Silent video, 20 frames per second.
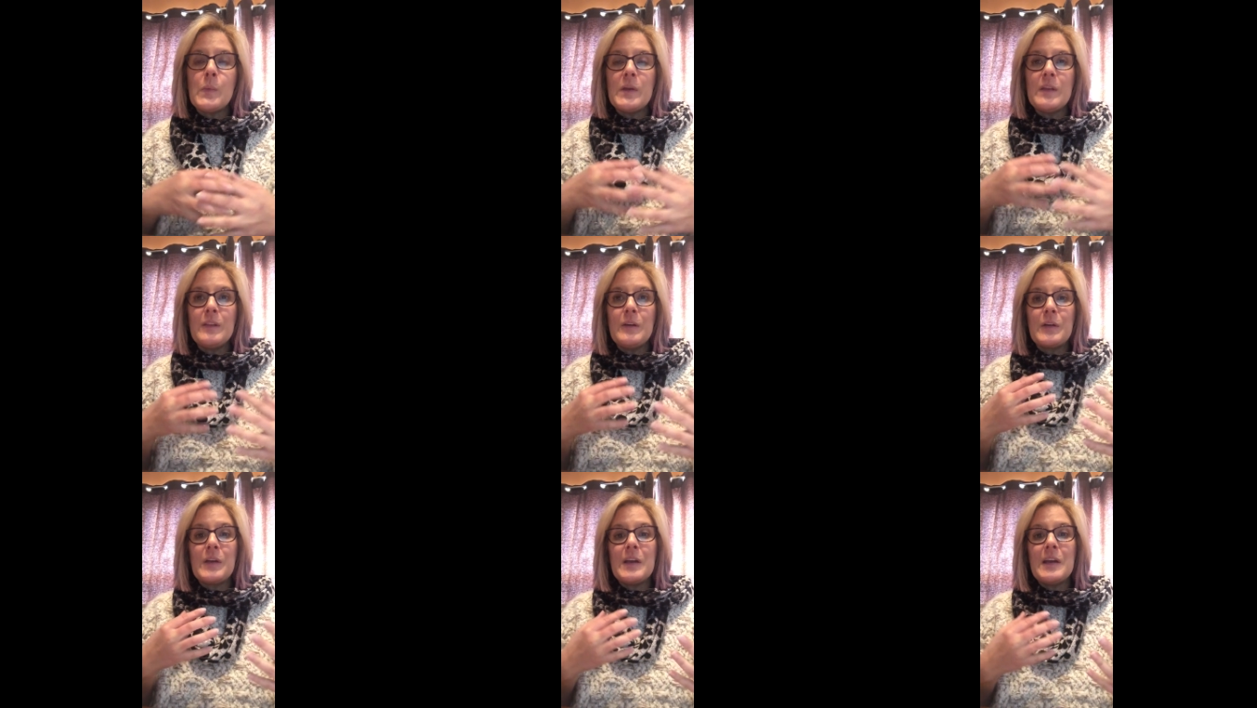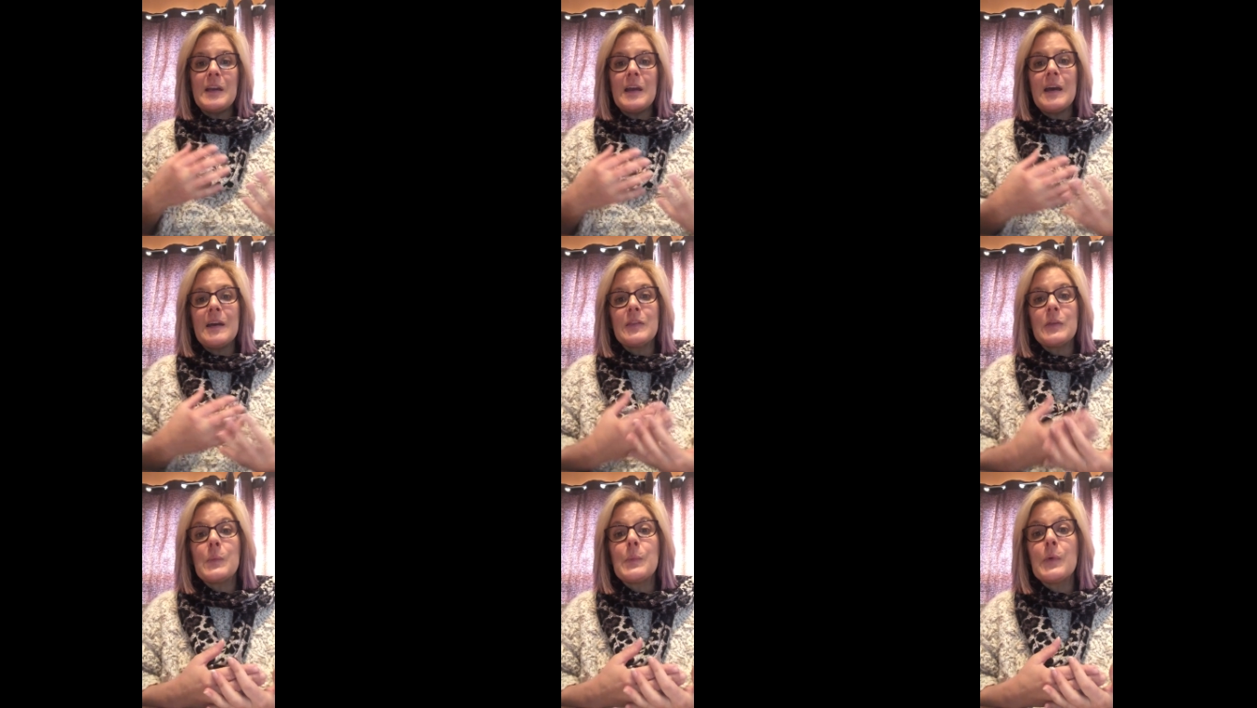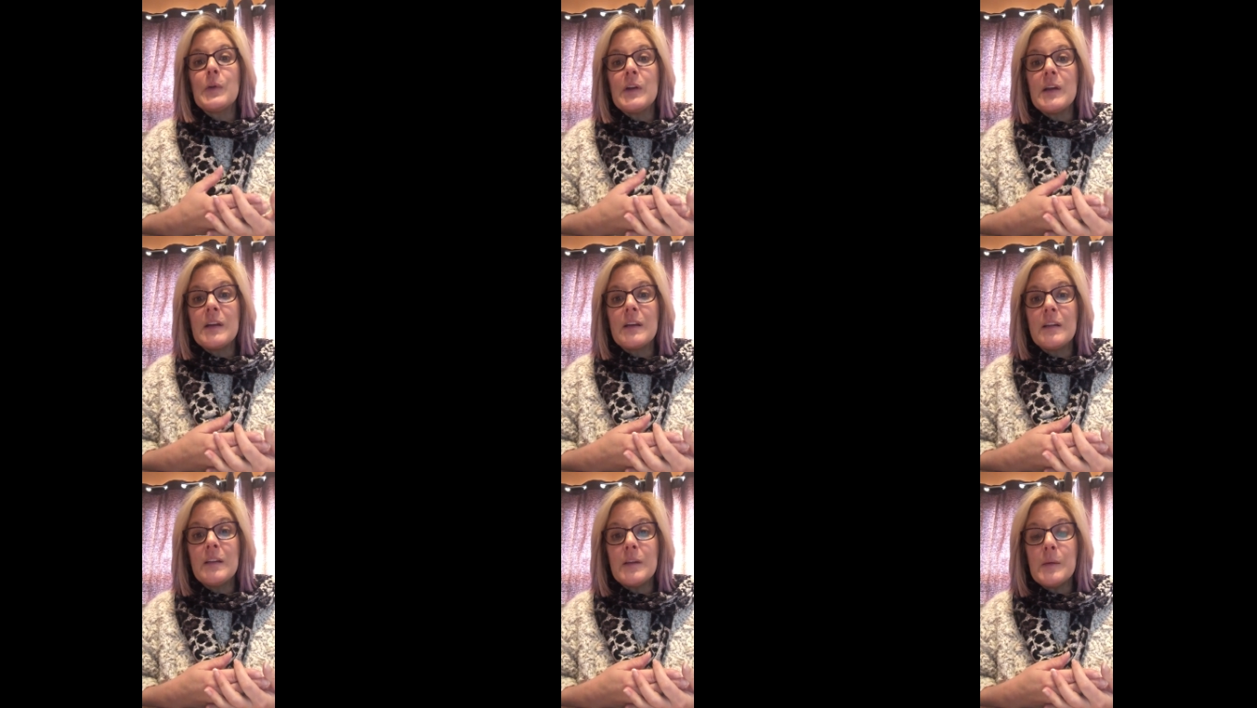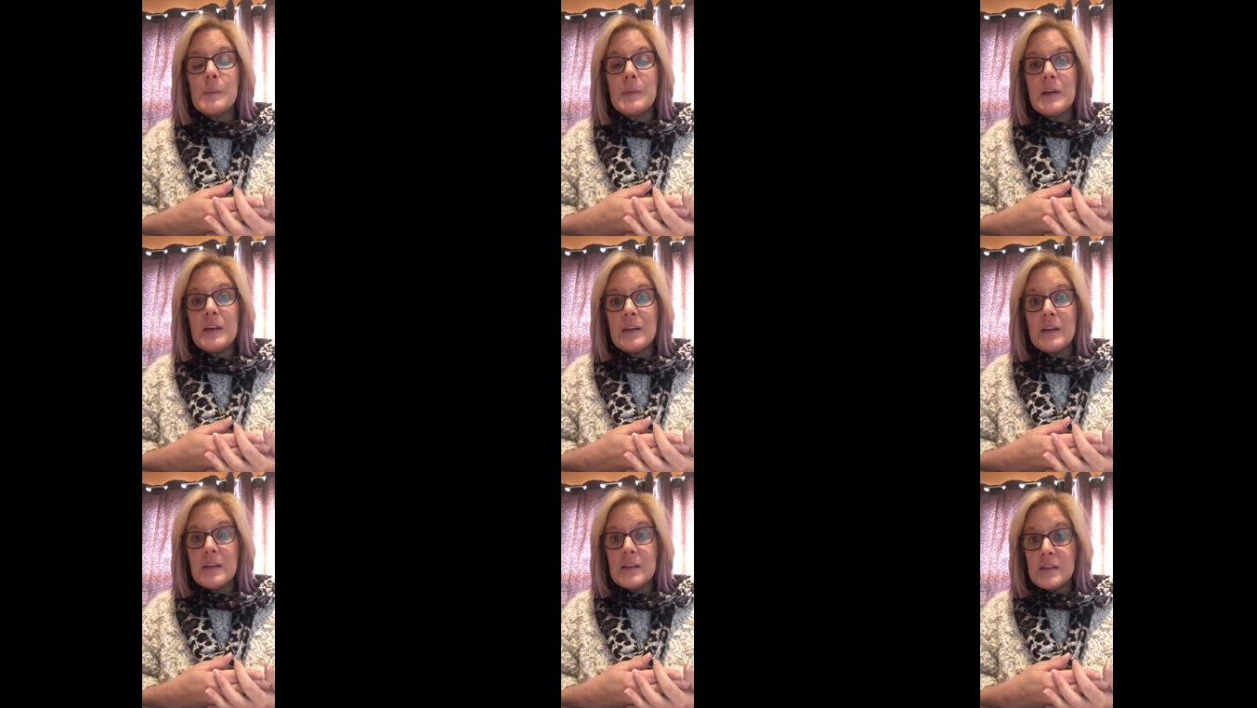be looking at the
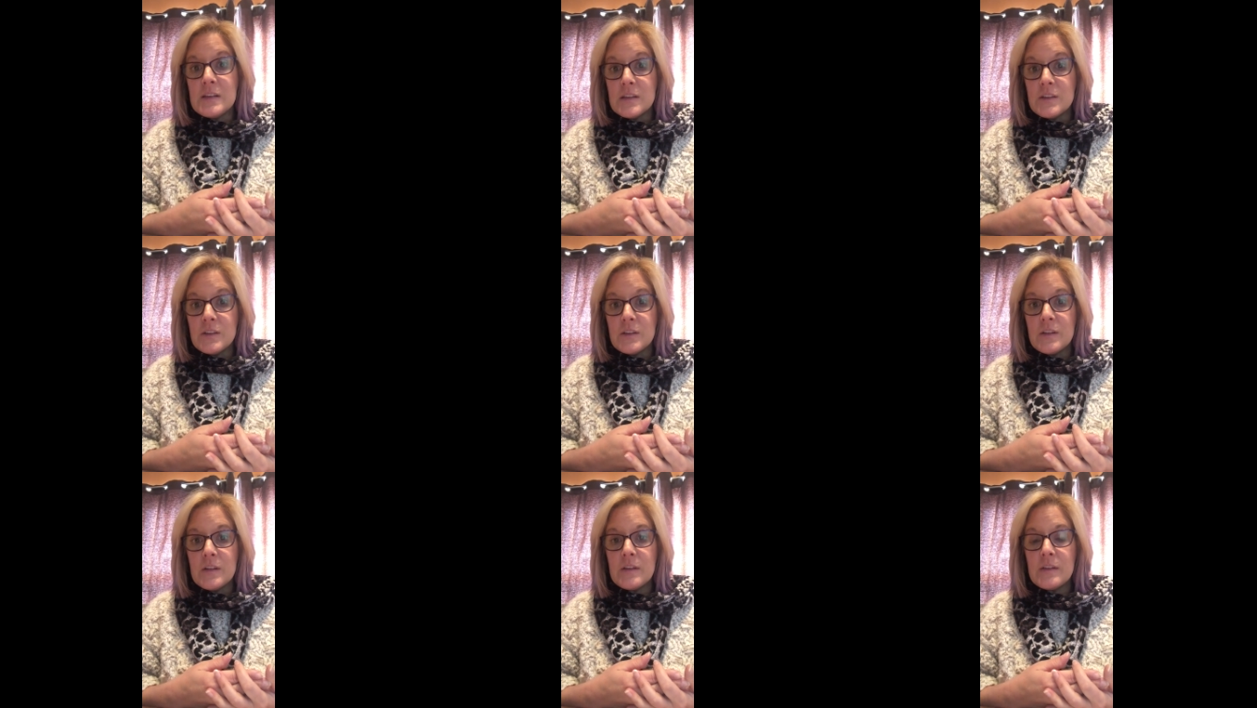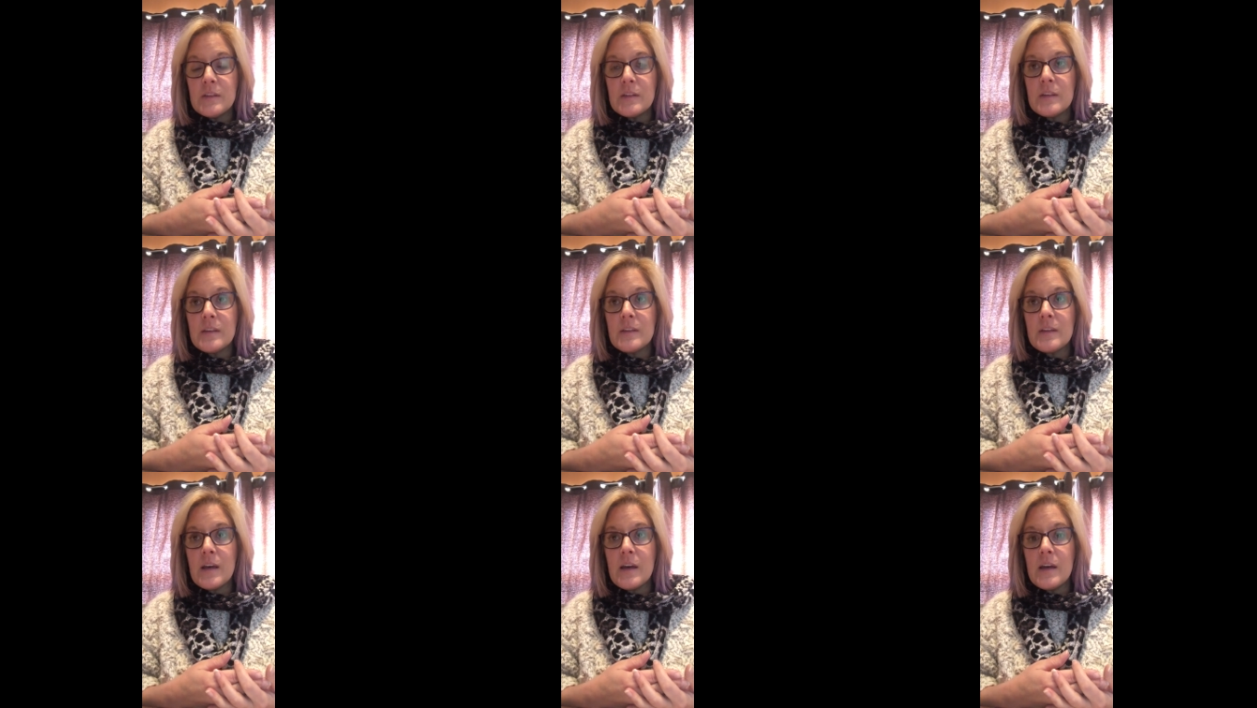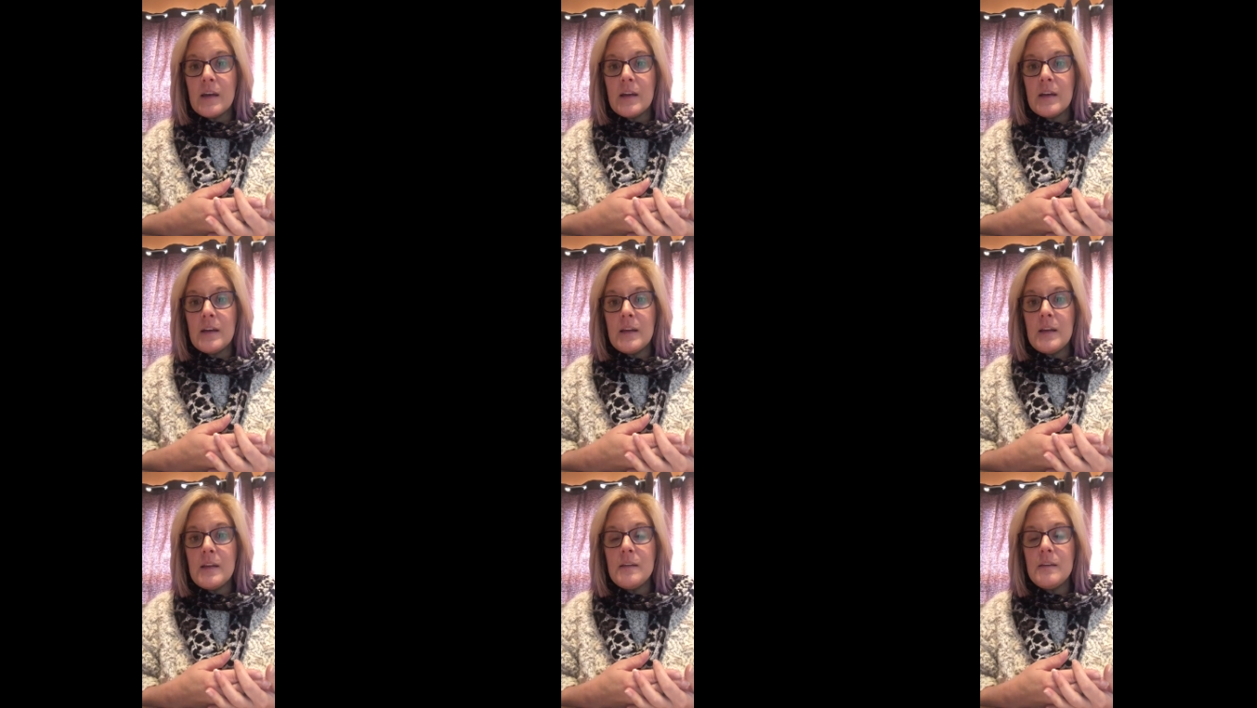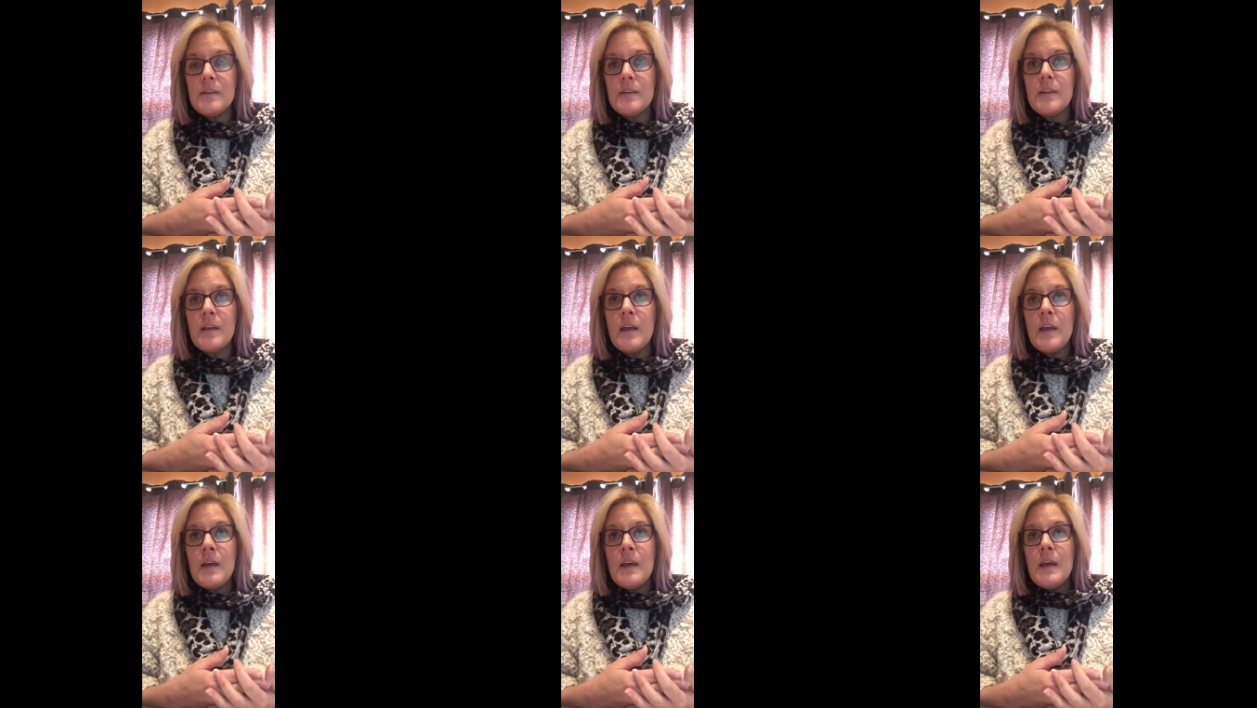pre-Columbian indigenous societies.